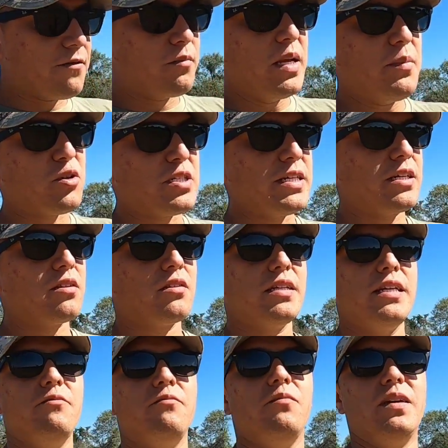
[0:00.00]
for me
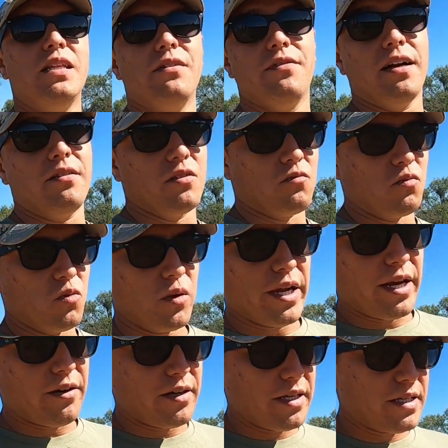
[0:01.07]
particularly, we live out in the rural
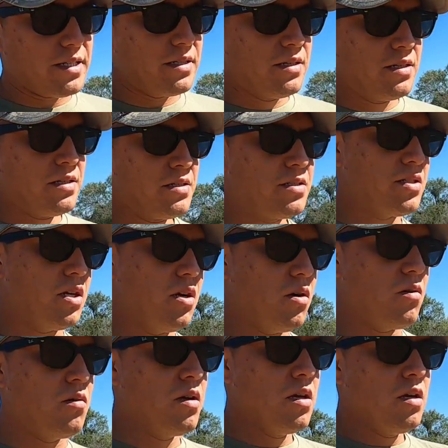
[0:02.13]
area,
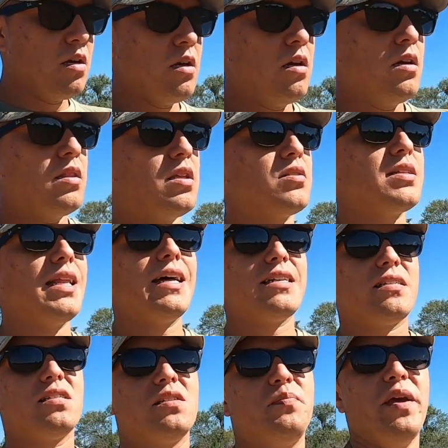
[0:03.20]
so there's a lot
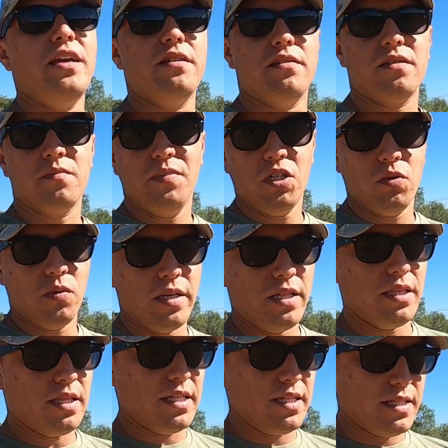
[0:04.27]
of space
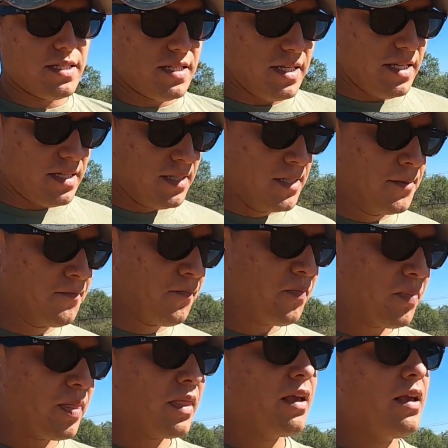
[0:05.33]
between the deceased
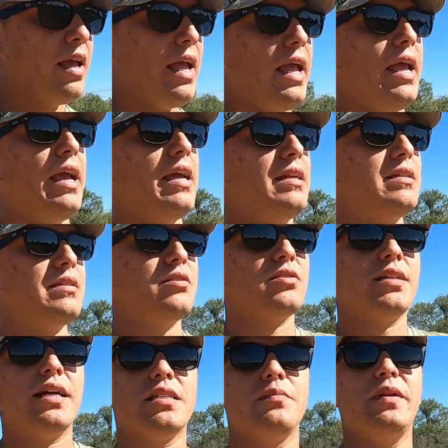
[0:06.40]
and
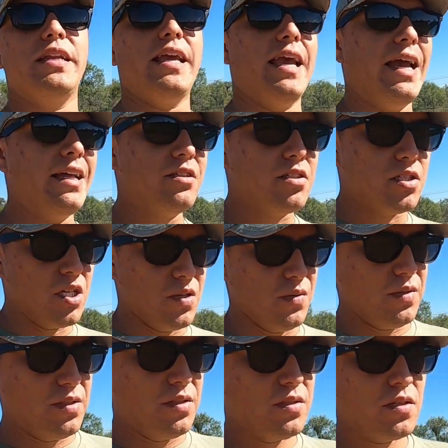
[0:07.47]
there's not as many
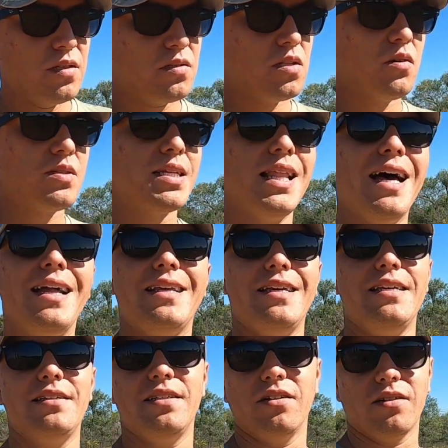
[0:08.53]
headstones. So it's a lot
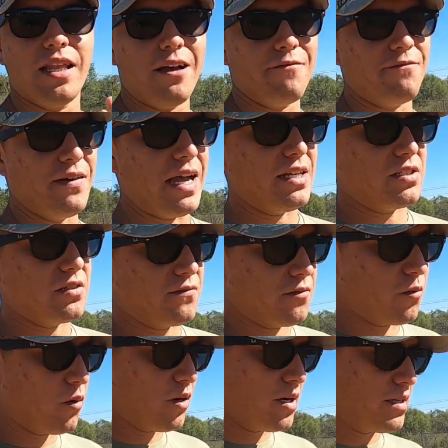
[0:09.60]
easier, a lot faster
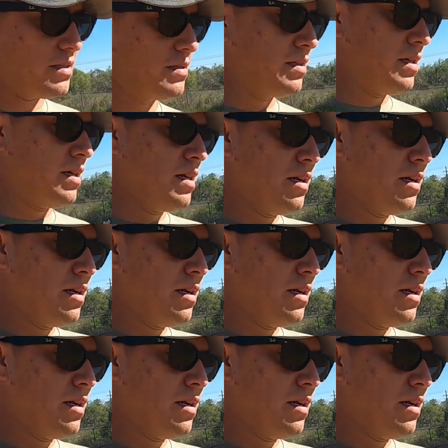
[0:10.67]
for us.